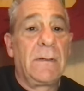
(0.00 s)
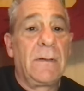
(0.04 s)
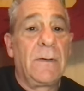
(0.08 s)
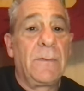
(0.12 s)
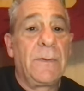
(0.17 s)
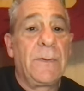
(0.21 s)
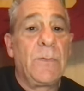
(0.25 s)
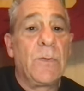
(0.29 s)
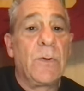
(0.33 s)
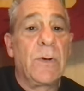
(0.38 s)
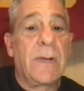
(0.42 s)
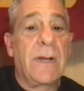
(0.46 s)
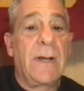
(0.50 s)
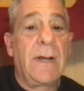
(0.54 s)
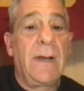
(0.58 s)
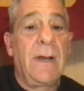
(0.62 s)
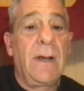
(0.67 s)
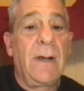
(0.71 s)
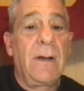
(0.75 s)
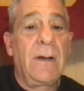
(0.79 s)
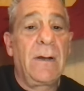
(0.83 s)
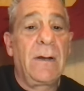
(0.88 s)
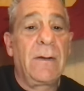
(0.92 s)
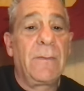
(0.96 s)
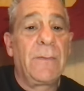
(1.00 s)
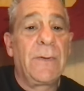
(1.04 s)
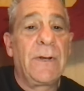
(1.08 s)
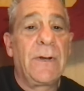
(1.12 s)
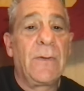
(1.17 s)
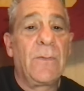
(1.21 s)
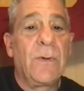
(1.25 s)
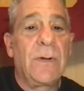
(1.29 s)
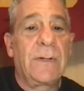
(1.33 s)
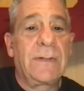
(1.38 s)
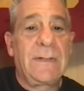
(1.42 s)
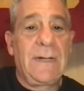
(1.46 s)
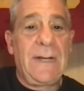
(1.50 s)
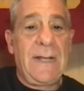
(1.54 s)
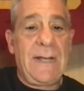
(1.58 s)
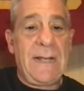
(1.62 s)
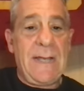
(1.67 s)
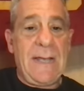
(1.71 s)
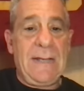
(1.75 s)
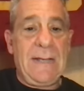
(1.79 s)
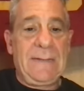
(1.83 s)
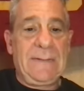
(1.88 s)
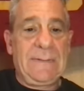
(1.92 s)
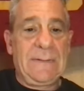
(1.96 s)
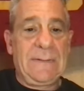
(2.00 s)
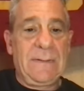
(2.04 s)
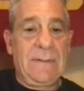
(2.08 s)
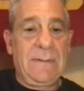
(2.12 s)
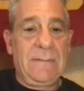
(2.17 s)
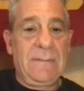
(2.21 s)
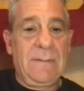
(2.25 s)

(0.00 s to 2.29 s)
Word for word: Are we working here? Are we going to work today, guys?